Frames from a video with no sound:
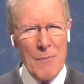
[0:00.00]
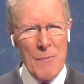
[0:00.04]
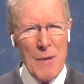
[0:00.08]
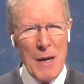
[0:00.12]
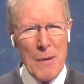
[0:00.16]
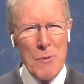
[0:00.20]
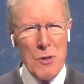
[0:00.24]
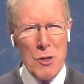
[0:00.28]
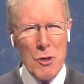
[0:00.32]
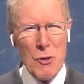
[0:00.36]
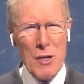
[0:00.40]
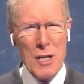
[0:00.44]

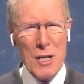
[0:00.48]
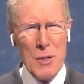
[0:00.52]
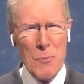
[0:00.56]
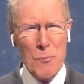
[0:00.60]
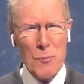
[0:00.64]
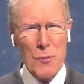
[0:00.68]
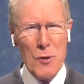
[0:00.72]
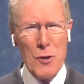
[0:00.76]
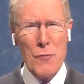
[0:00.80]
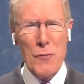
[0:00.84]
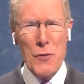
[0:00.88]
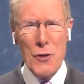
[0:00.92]
Maybe you can
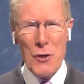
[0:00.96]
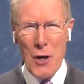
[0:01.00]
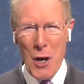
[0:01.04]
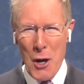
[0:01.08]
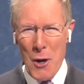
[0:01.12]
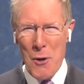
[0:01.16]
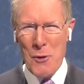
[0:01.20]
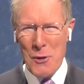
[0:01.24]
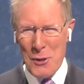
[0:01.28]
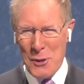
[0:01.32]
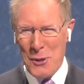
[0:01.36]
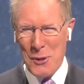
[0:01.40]
improve your
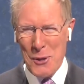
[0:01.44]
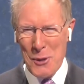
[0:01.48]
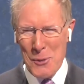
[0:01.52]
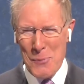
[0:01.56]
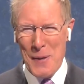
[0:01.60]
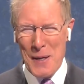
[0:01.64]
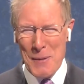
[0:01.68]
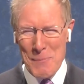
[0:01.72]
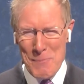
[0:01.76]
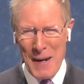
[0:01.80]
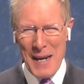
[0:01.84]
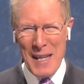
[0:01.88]
own a little
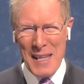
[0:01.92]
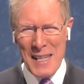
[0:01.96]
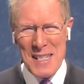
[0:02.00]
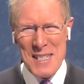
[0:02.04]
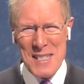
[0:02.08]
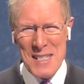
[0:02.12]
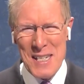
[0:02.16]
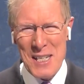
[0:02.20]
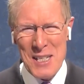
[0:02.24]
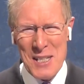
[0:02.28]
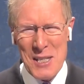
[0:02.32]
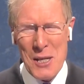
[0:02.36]
bit by
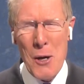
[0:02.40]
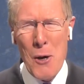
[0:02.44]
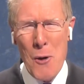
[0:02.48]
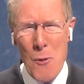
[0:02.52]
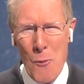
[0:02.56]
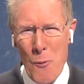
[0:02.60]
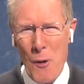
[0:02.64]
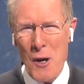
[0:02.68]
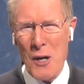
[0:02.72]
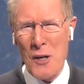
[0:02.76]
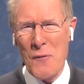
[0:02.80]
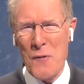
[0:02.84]
listening to
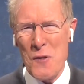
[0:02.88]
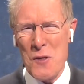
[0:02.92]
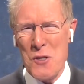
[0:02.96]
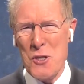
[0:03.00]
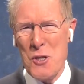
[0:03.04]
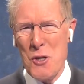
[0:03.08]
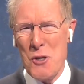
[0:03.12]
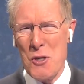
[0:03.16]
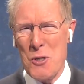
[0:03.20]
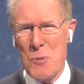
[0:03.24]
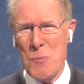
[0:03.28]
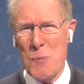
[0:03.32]
wonderful
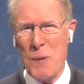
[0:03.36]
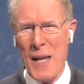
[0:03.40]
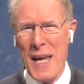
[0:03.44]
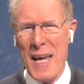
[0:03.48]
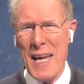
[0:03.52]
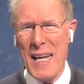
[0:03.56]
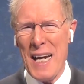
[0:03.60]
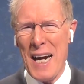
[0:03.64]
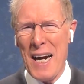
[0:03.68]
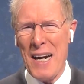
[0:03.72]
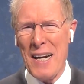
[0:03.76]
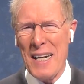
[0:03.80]
students
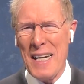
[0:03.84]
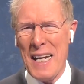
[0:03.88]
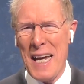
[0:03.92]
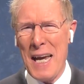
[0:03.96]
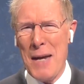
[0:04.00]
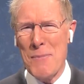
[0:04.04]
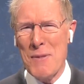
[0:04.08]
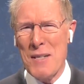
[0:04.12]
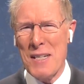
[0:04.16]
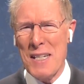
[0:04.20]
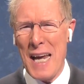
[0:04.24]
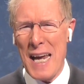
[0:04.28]
playing our
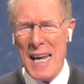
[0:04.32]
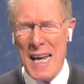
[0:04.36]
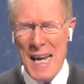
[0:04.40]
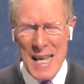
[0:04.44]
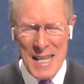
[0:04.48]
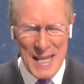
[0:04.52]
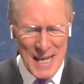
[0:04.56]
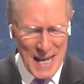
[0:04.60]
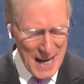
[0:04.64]
game today.